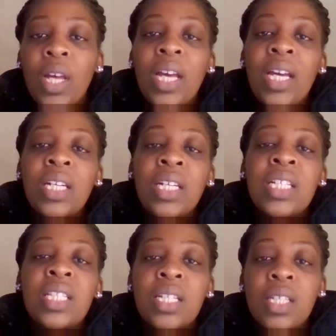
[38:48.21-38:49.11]
And
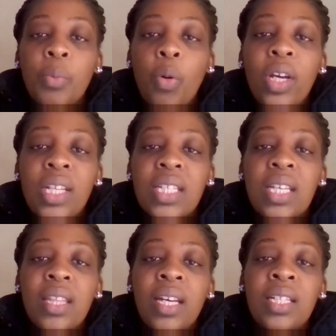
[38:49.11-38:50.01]
it's
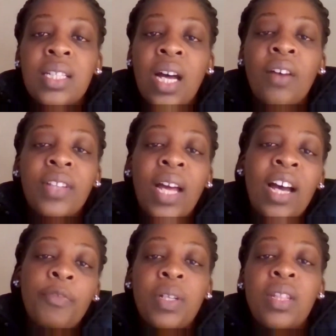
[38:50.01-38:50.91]
disappointing that after
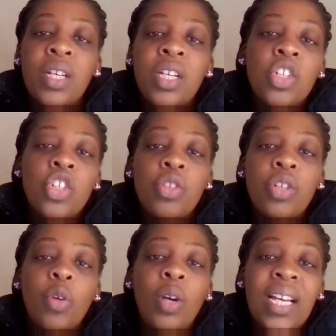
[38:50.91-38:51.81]
I've been in the industry
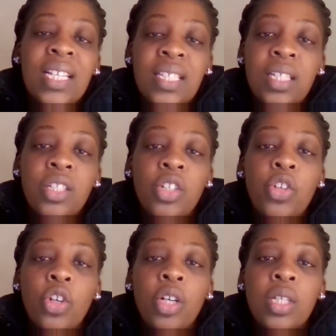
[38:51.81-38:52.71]
for like 16
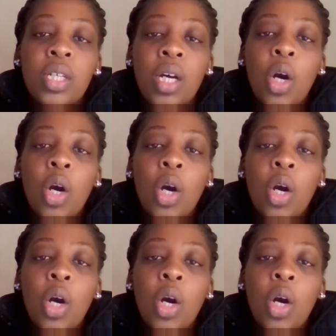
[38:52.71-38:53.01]
years,